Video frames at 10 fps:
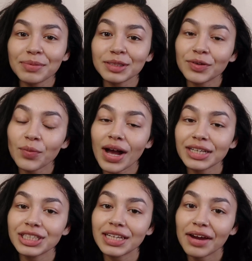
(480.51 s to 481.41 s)
so much for
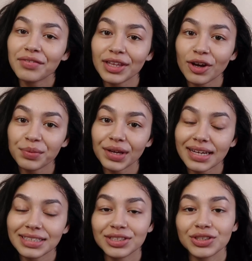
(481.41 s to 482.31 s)
watching. I really hope you
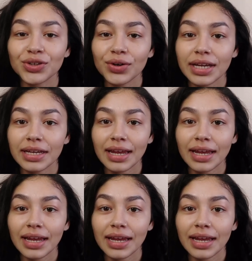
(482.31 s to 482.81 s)
guys enjoyed.